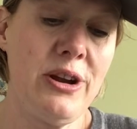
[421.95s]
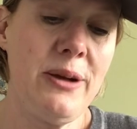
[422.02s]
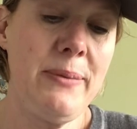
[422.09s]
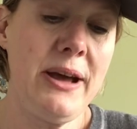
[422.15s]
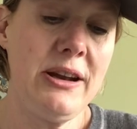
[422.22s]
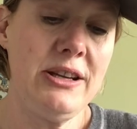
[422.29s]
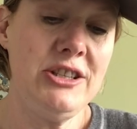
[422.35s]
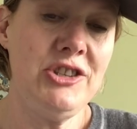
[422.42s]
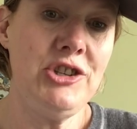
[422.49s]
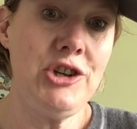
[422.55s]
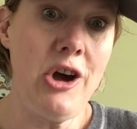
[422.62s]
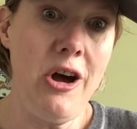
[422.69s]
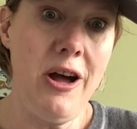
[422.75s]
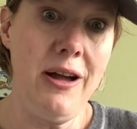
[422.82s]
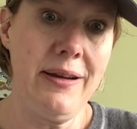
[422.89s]
about a
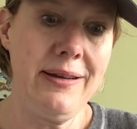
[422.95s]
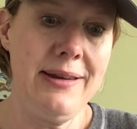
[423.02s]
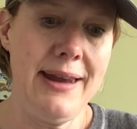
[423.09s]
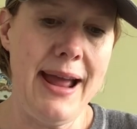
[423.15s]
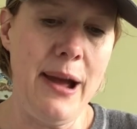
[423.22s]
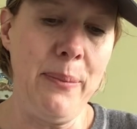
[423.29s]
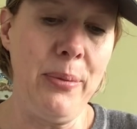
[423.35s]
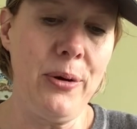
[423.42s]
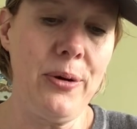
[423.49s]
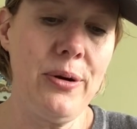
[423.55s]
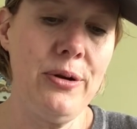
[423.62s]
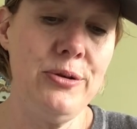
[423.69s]
dog napper